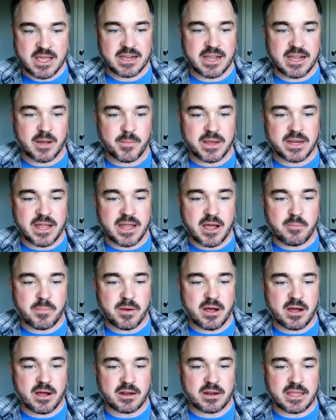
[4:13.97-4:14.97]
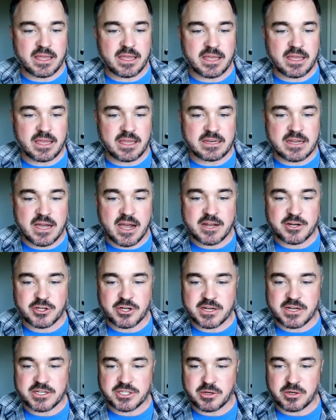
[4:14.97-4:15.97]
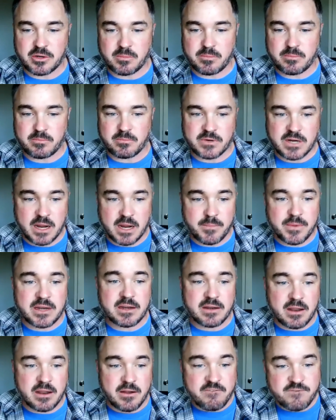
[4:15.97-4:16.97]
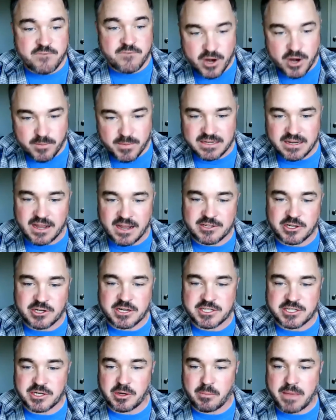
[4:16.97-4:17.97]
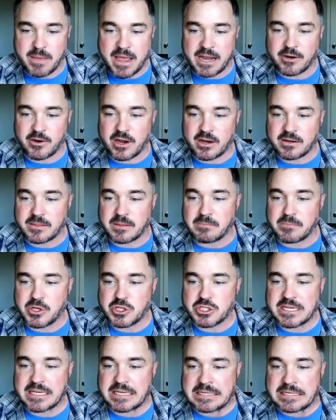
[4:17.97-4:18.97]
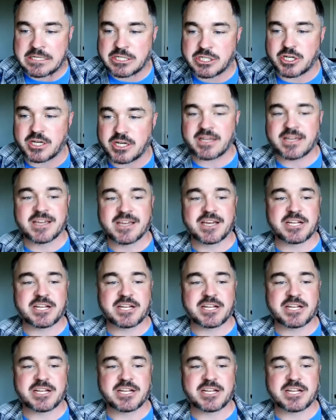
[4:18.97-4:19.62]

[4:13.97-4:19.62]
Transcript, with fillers: coming up on a non-traditional, coming from a non-traditional background in the music industry.